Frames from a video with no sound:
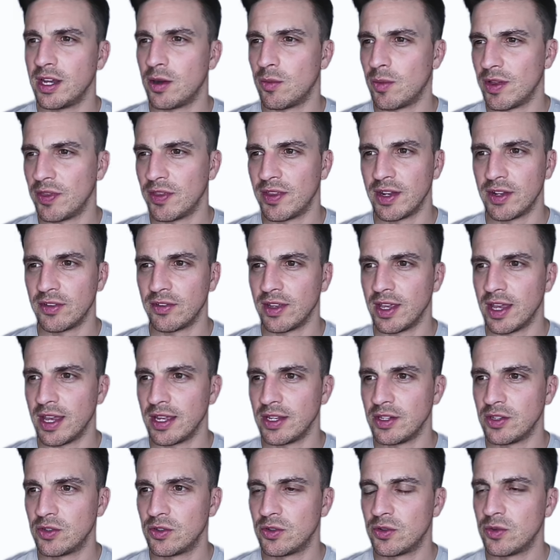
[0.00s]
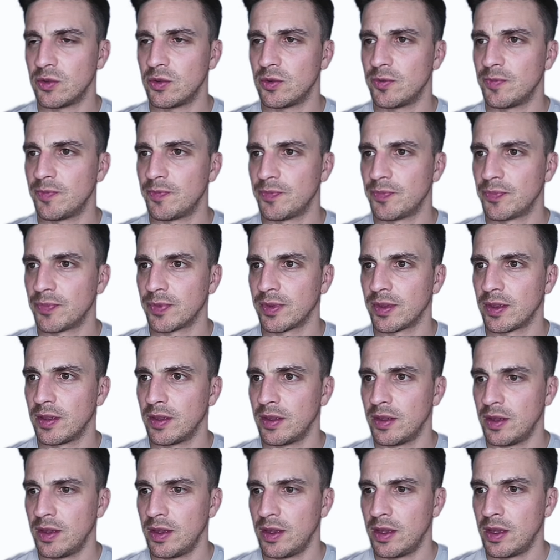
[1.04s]
I want that as a H2
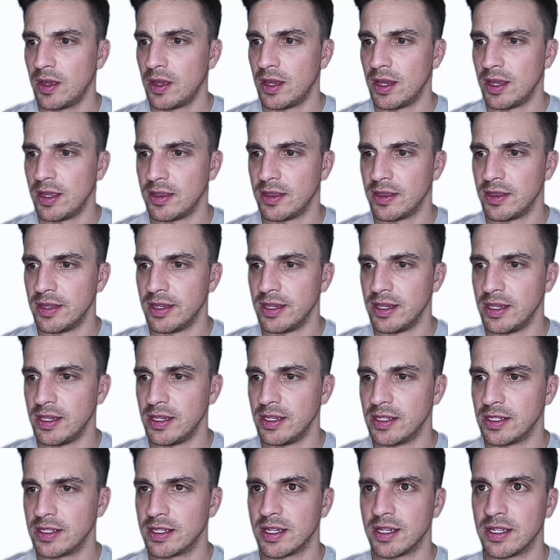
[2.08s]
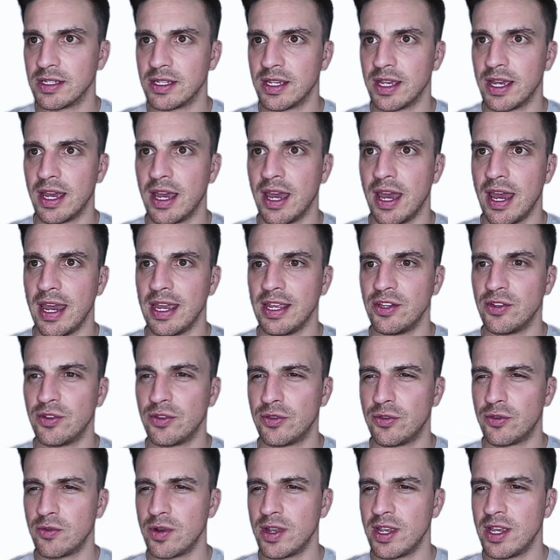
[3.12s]
and these as a
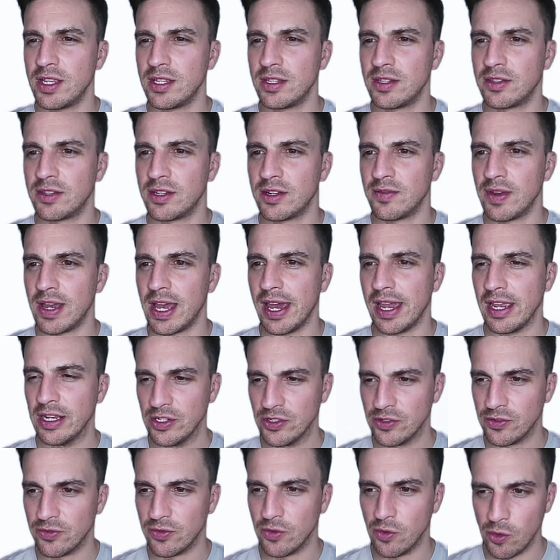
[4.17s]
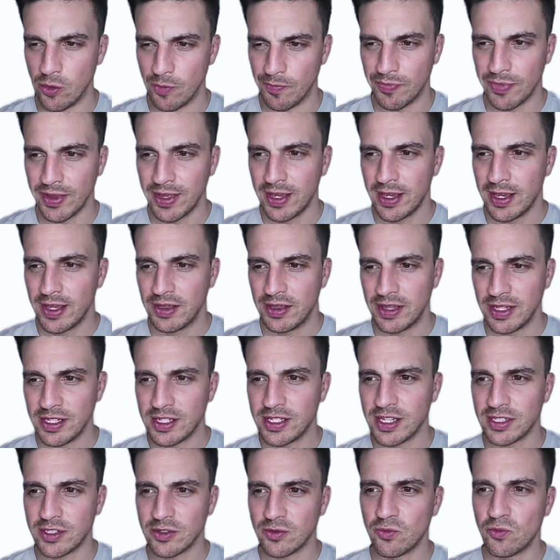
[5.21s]
H3 instead of a H4. This
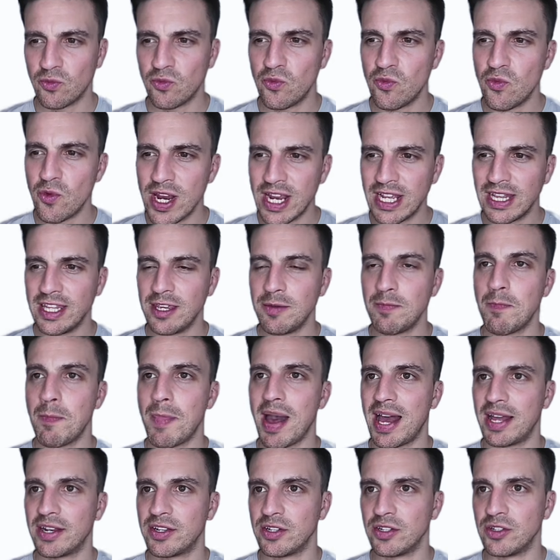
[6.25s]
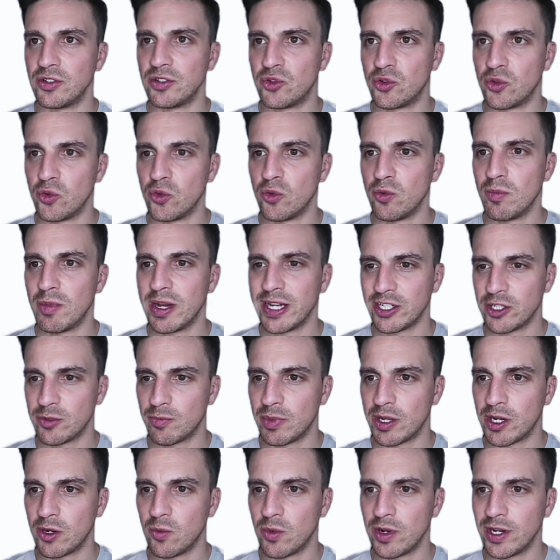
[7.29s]
doesn't really matter too much,
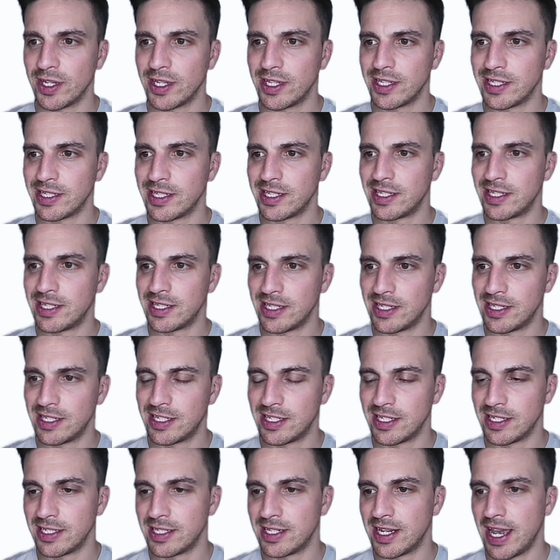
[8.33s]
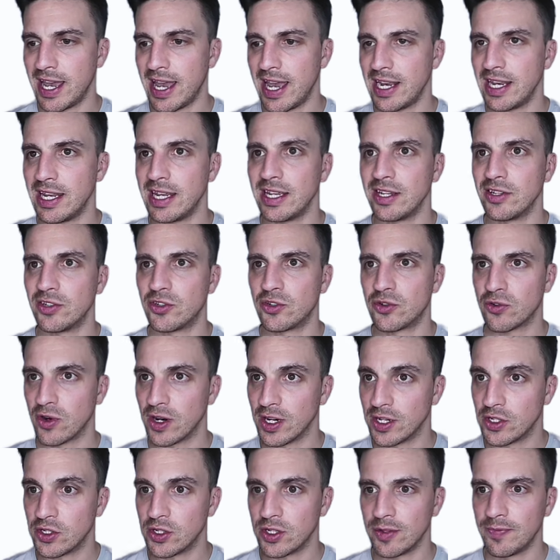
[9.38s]
but I want a consistent heading
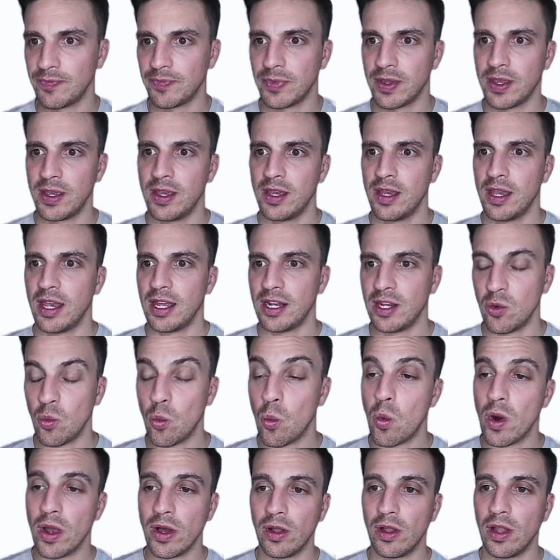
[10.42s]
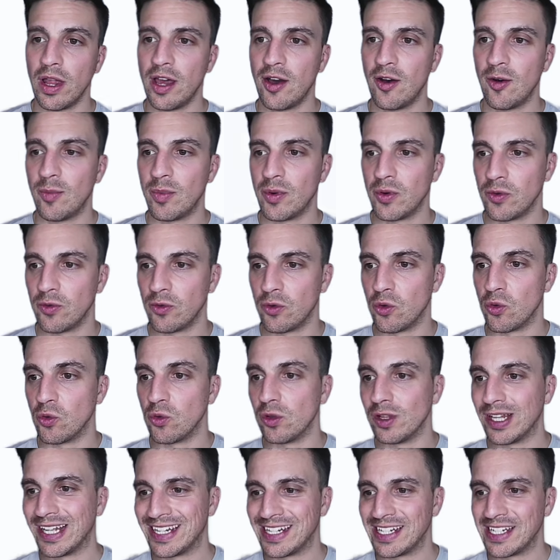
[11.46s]
structure, and it will help
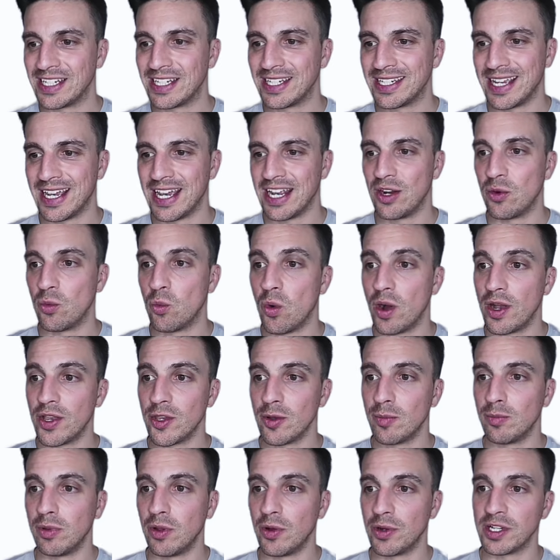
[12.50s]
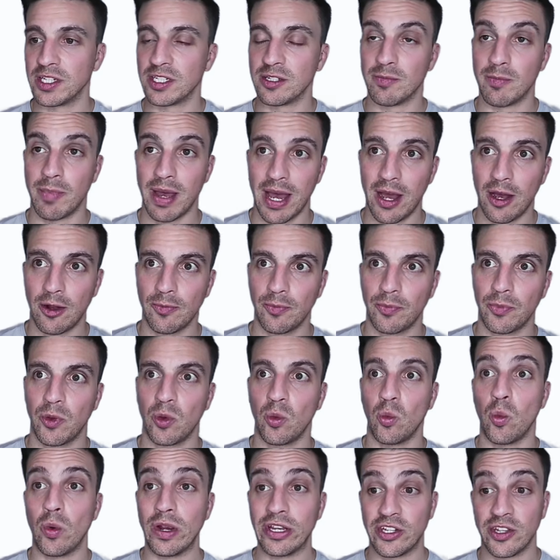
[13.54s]
Google understand what your blog is about,
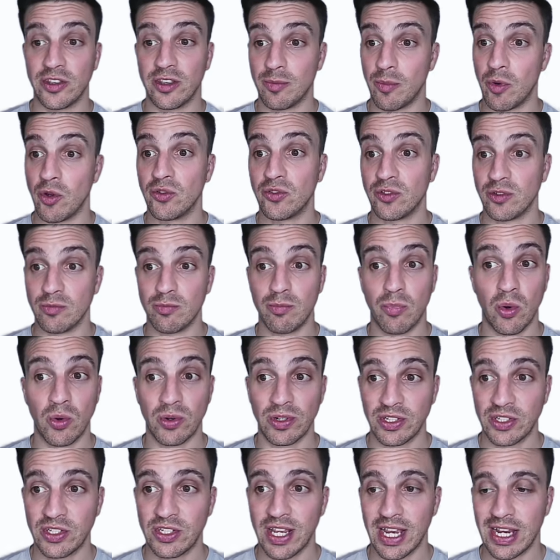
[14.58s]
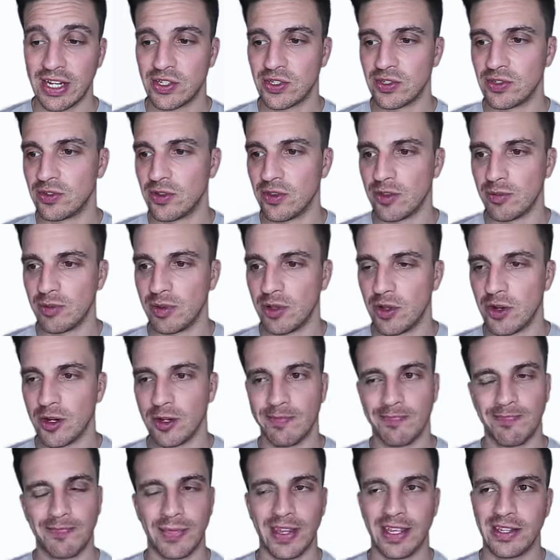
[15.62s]
which are the most important sections of the
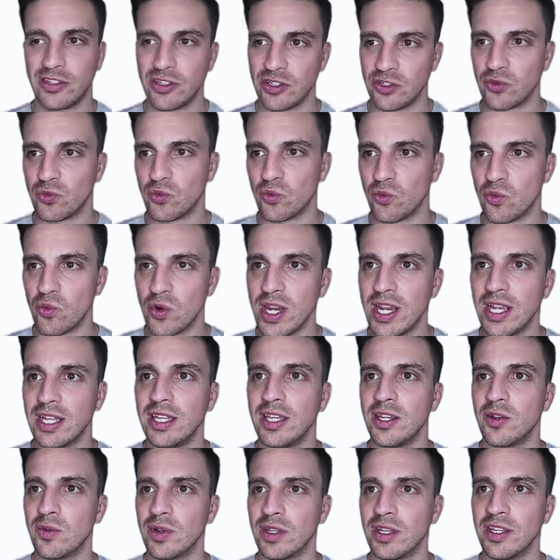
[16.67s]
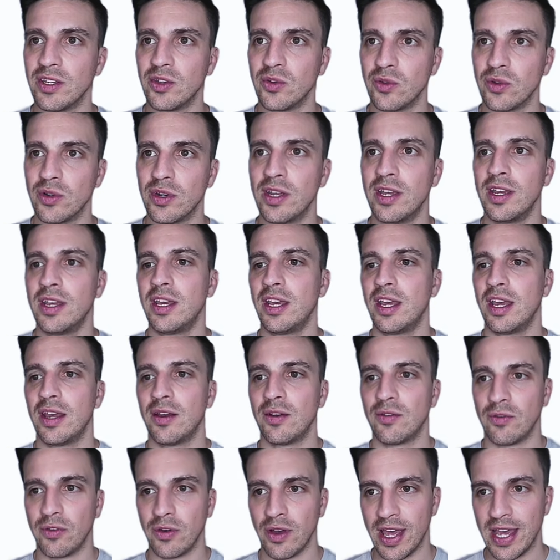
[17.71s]
blog. It's just really, really good
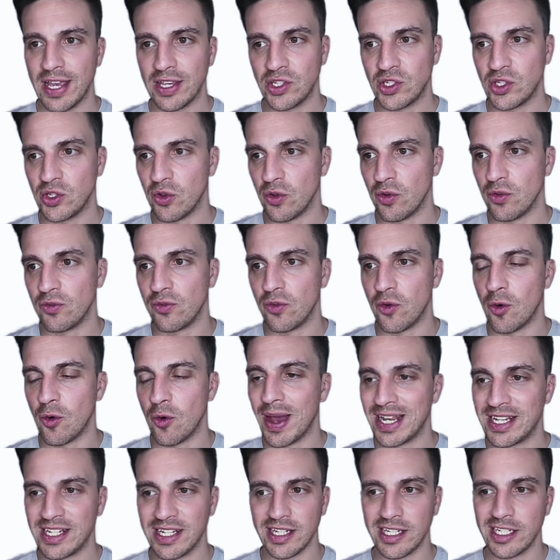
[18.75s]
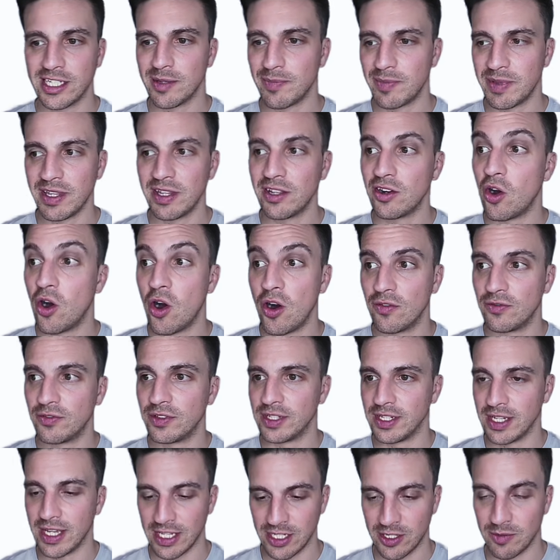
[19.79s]
for SEO formatting, something that
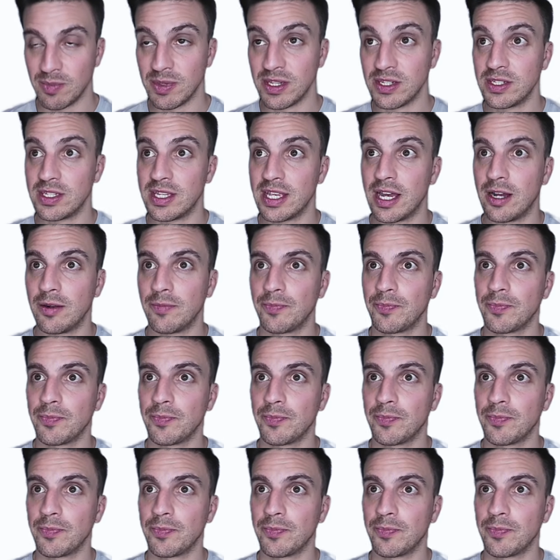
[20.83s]
often gets missed out.